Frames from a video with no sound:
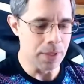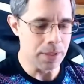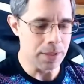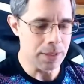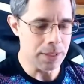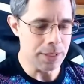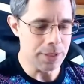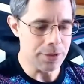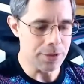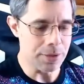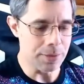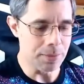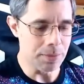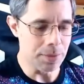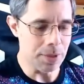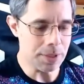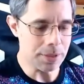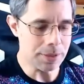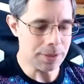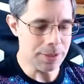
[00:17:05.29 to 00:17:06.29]
Need some
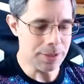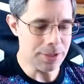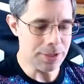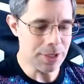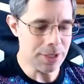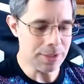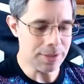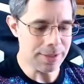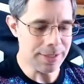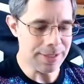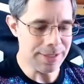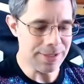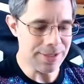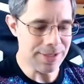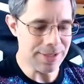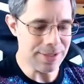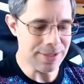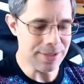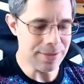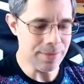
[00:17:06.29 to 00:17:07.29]
luck this holiday
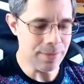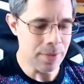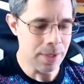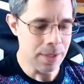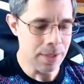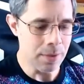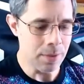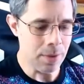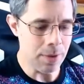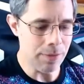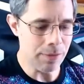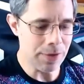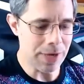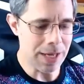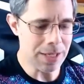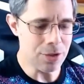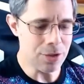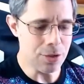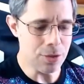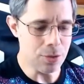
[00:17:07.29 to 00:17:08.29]
season? We've
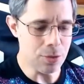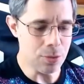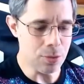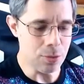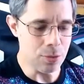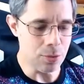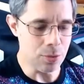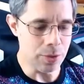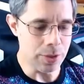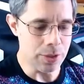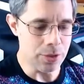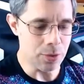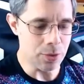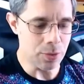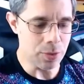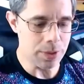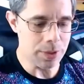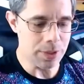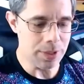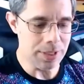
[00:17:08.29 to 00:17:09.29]
got you!
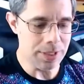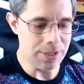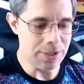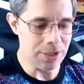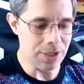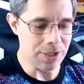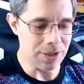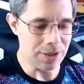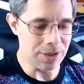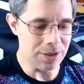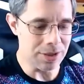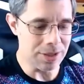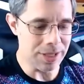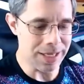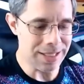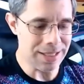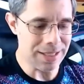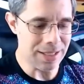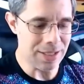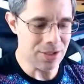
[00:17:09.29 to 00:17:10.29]
Enjoy these
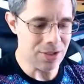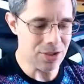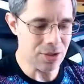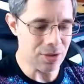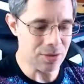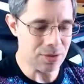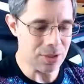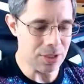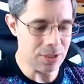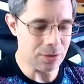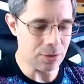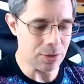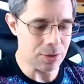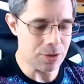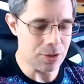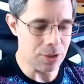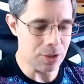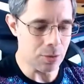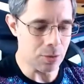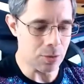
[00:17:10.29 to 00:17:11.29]
lightly salty,
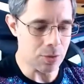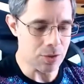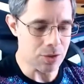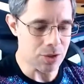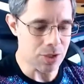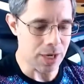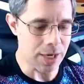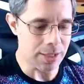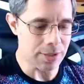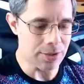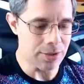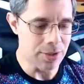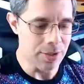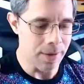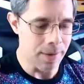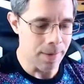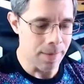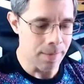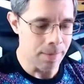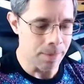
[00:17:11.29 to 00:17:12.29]
crunchy corn snacks
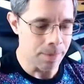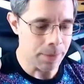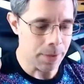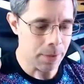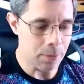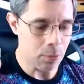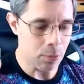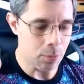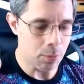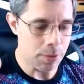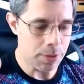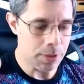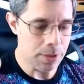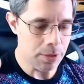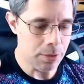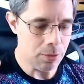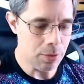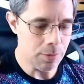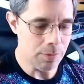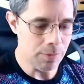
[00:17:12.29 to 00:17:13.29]
that will bring
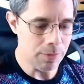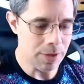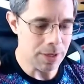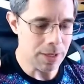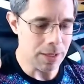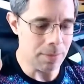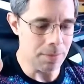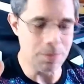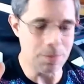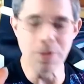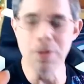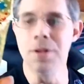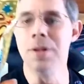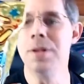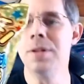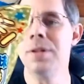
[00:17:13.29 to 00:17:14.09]
you good vibes.